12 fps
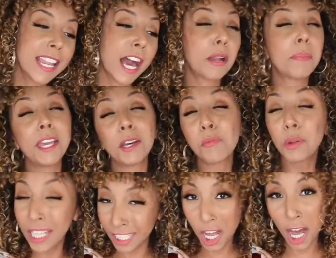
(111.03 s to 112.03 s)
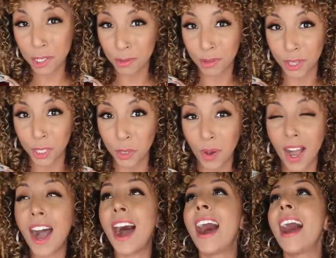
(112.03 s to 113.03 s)
Now, to be completely honest with you,
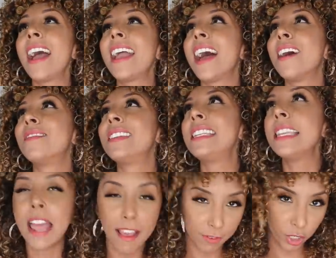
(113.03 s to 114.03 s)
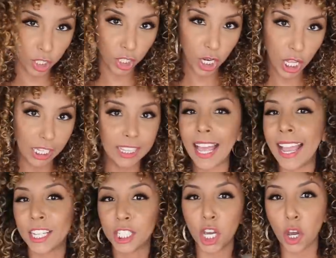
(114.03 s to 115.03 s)
I have never
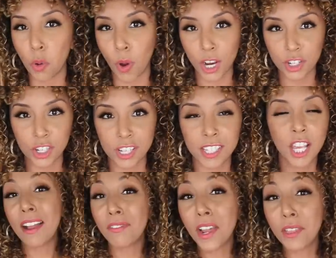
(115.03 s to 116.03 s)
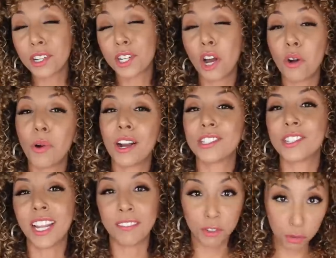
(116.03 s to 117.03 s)
liked co-washes. Every other co-wash
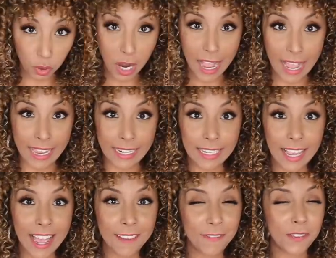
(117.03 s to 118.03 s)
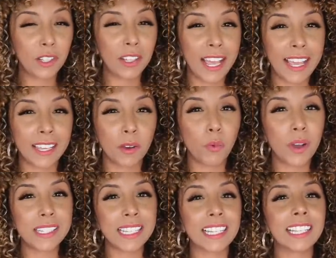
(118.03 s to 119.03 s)
that I've tried, I feel like
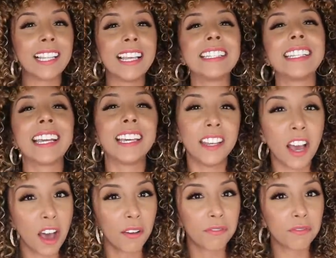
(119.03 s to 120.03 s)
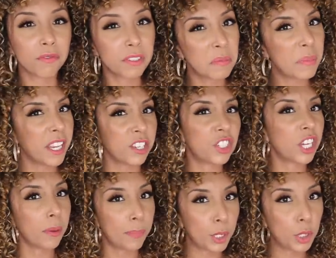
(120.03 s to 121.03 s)
wasn't cleansing enough to be a
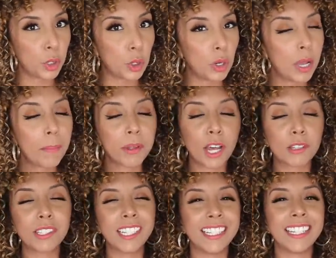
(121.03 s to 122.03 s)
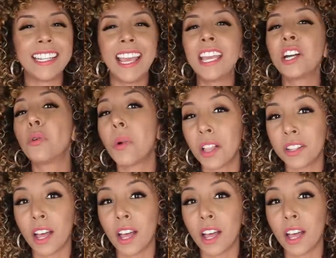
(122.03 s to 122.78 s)
shampoo, but also didn't detangle well